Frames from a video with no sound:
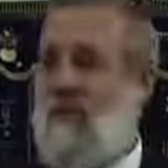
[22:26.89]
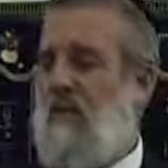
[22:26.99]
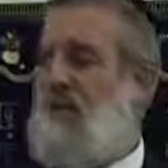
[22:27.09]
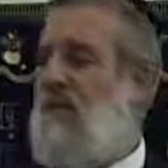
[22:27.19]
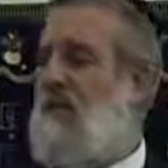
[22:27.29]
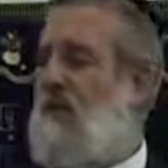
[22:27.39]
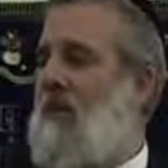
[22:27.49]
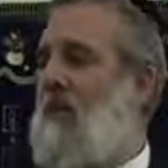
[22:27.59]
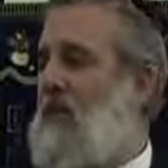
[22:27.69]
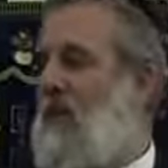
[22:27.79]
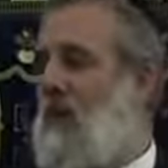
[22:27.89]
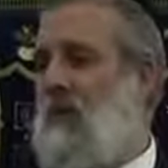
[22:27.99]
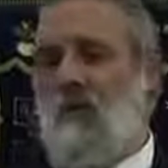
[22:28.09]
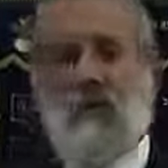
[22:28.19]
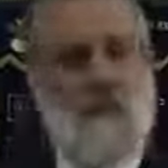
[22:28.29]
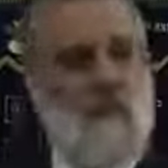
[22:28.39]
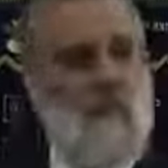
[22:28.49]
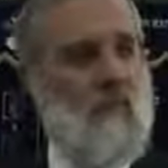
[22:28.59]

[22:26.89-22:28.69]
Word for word: be careful not to ignore them.